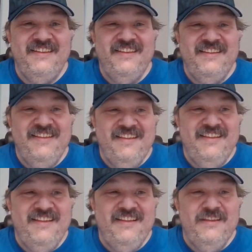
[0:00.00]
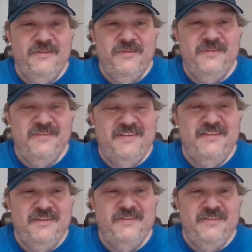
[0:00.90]

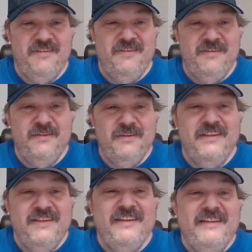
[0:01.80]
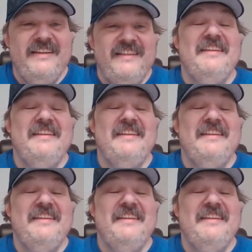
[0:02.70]
The person shown says nothing.